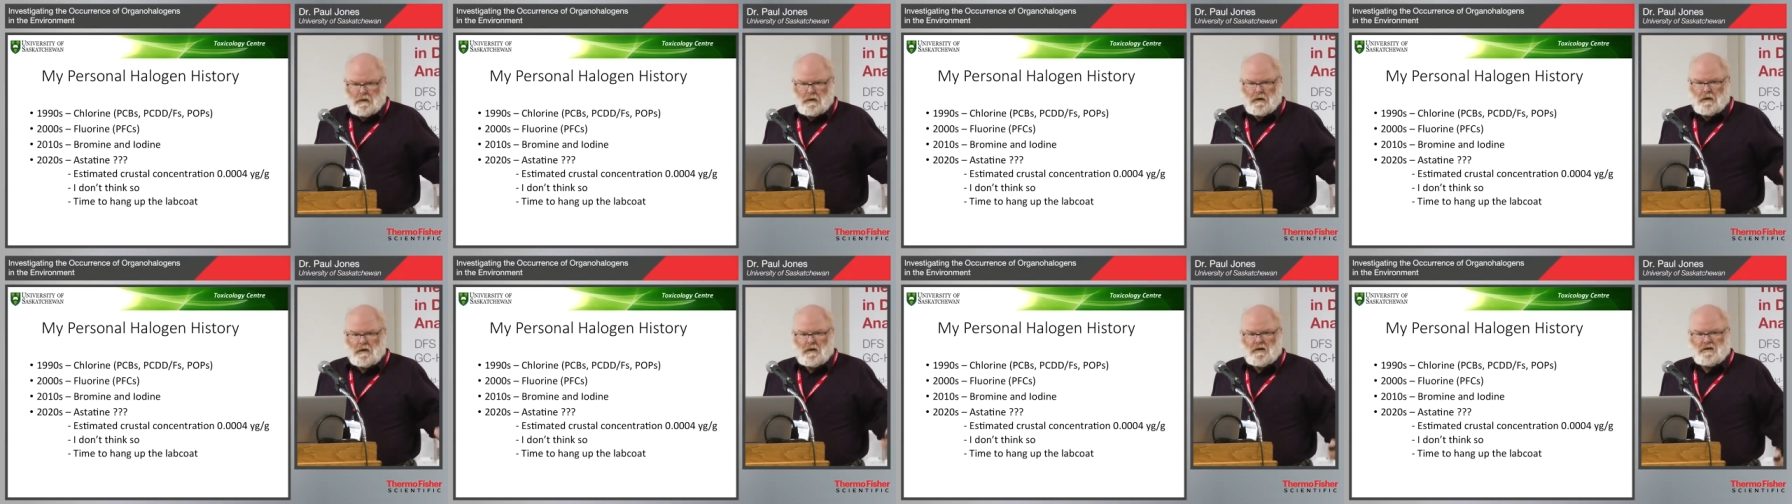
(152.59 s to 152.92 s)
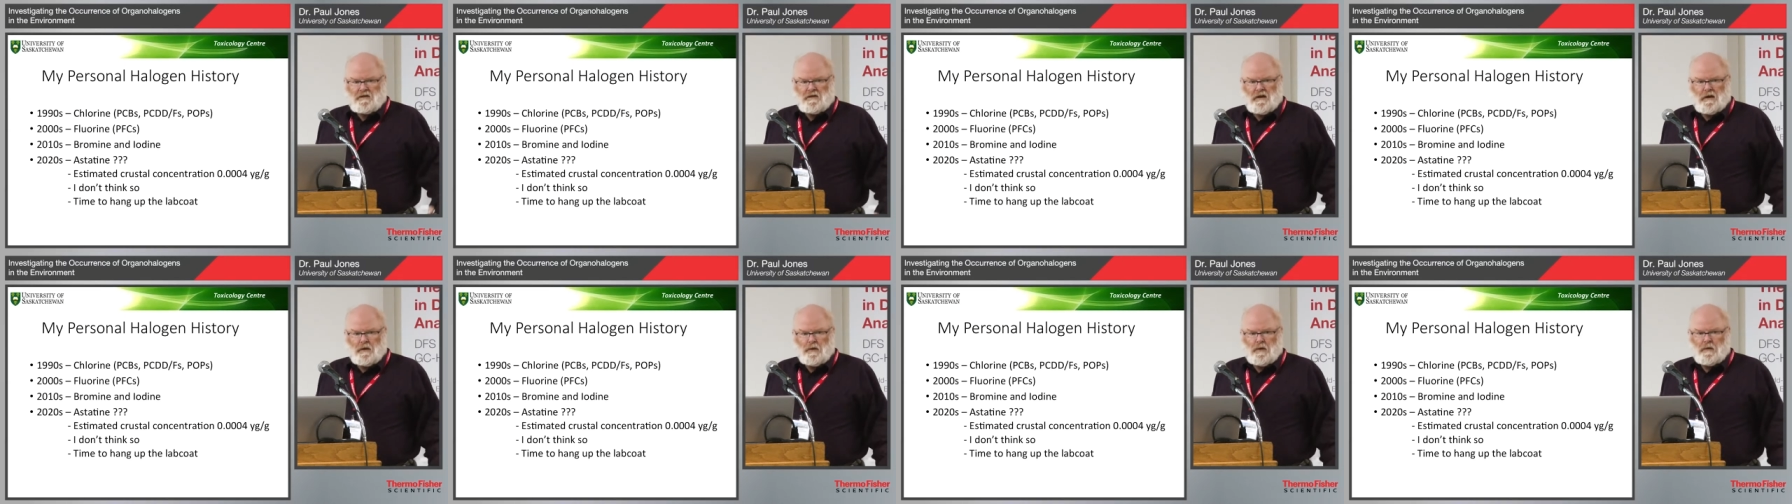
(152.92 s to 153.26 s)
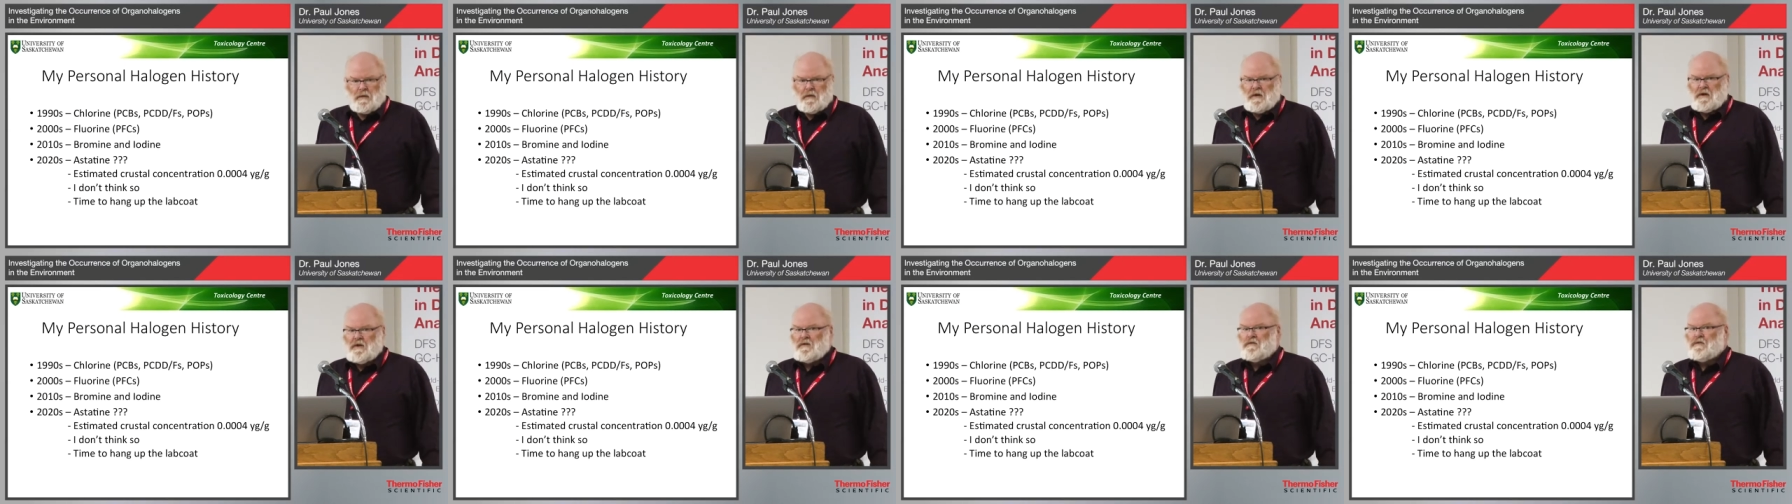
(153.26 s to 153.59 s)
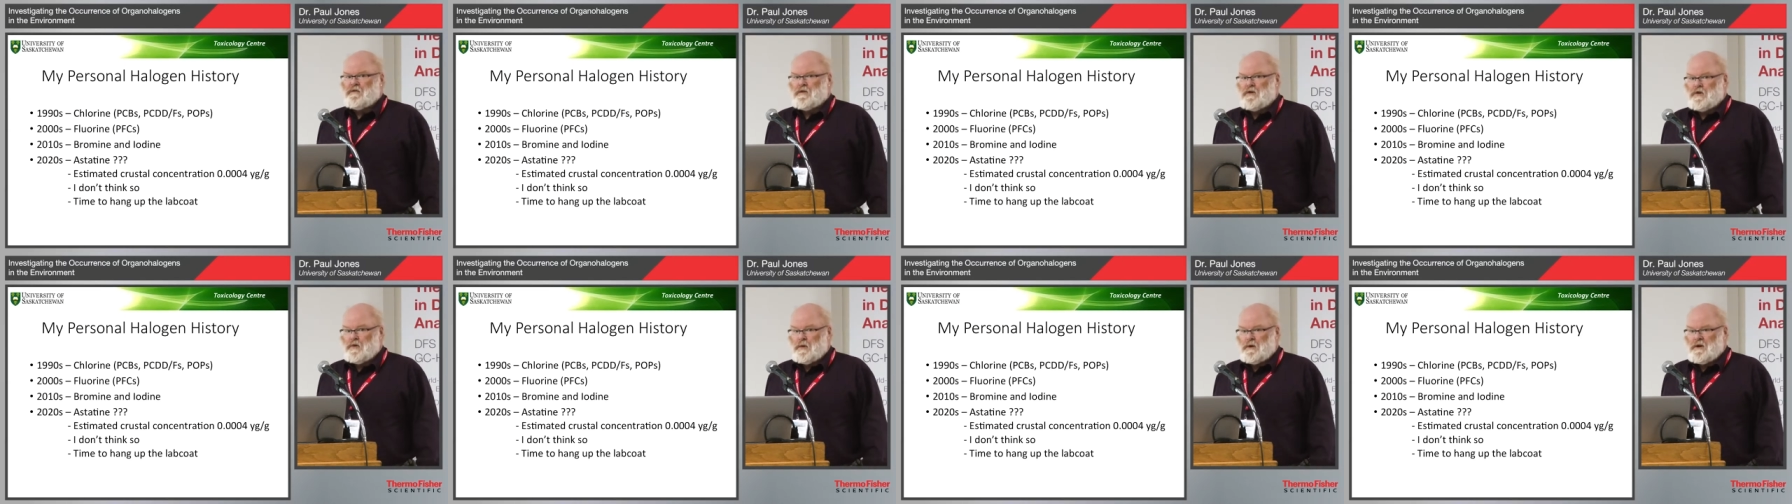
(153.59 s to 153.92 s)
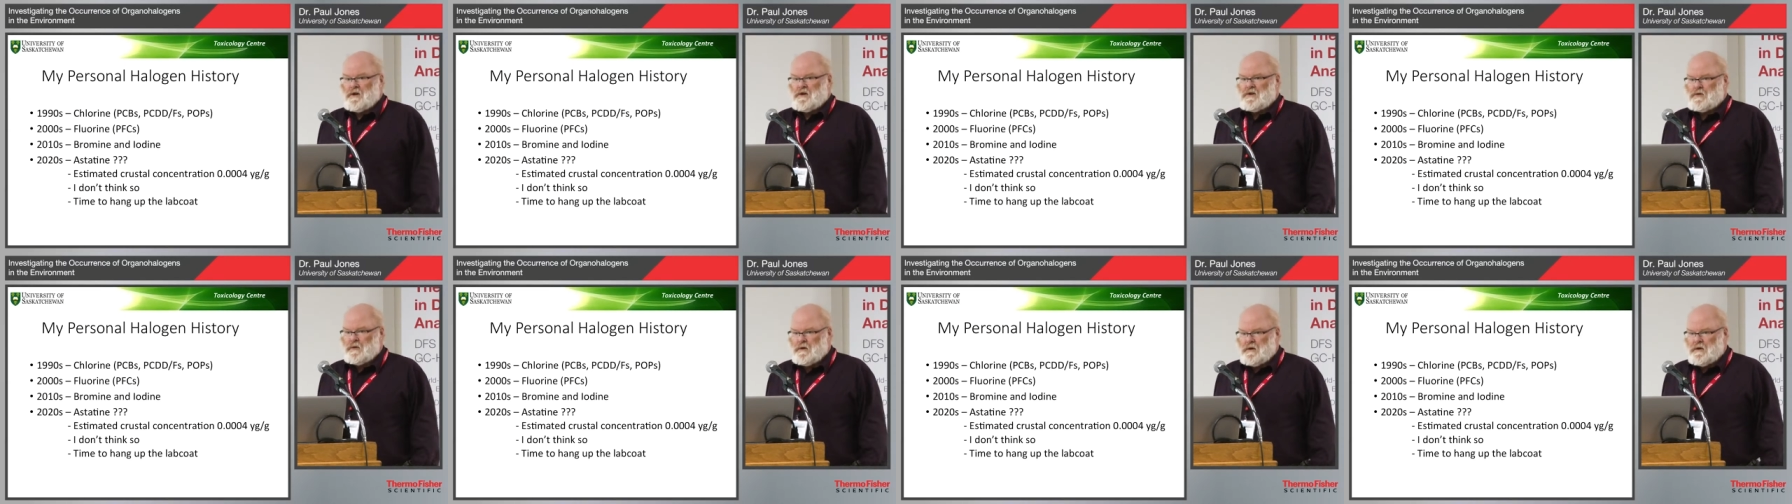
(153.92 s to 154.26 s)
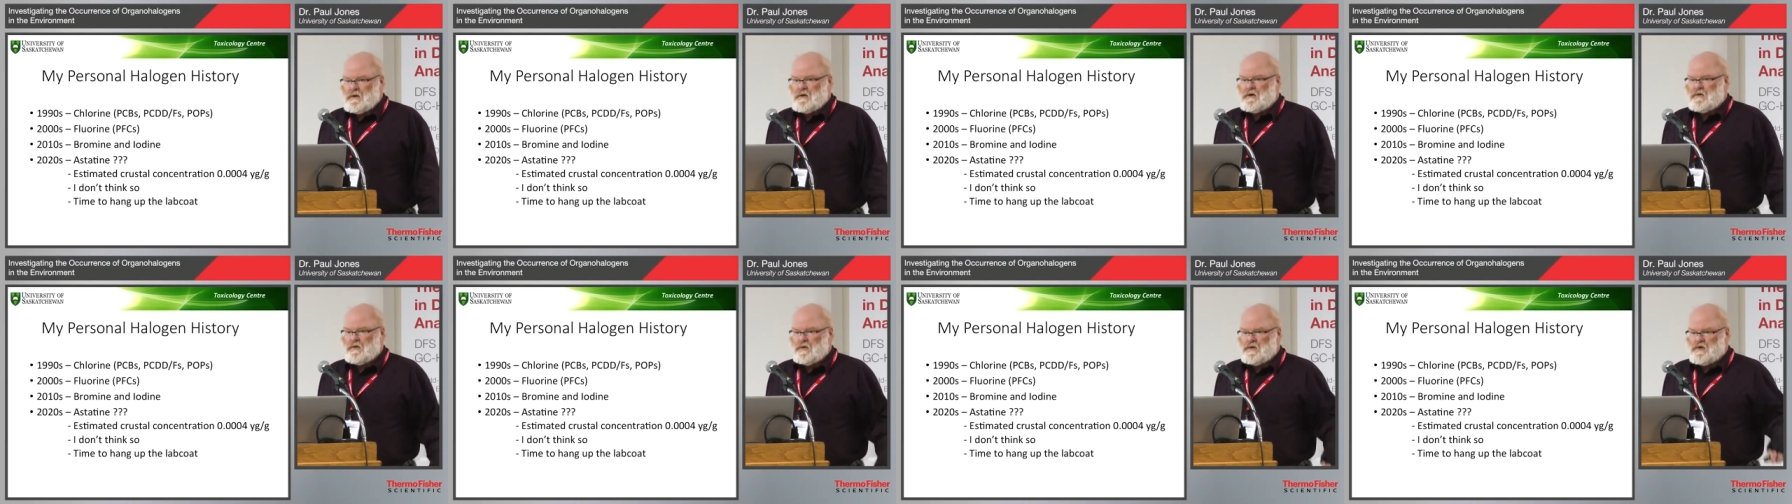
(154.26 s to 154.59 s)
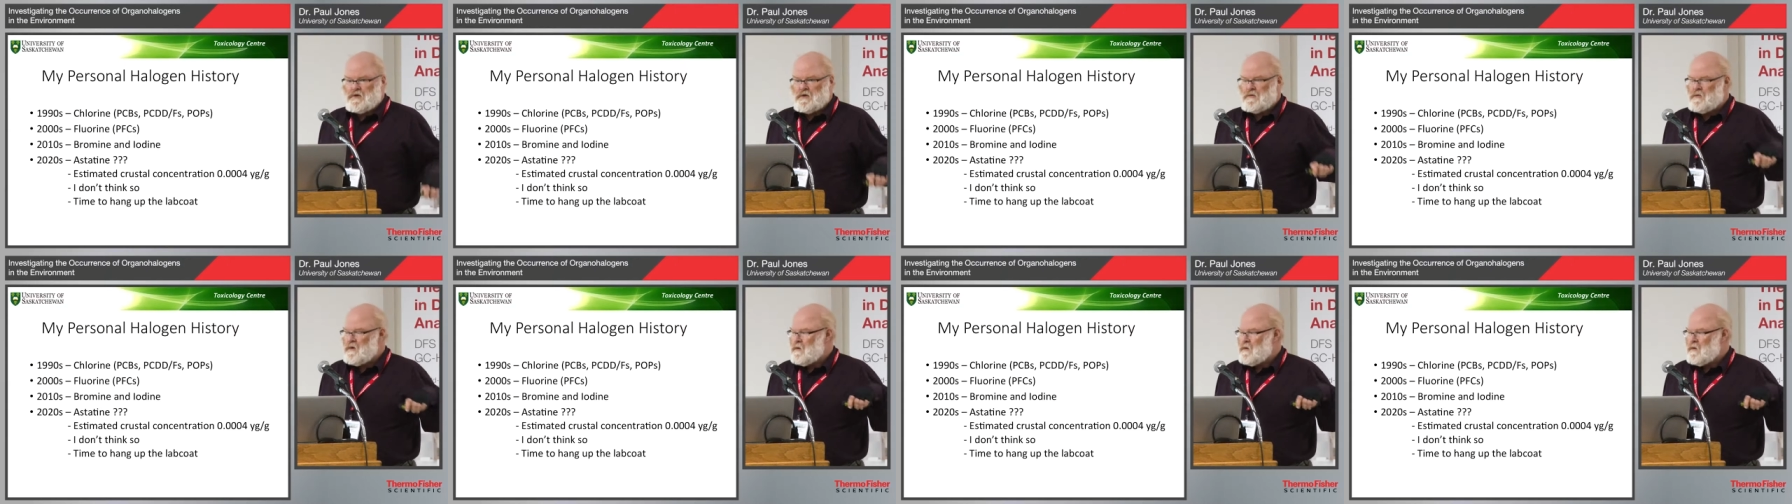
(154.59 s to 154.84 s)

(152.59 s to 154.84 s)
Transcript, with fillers: I guess that would mean for the 2020s we should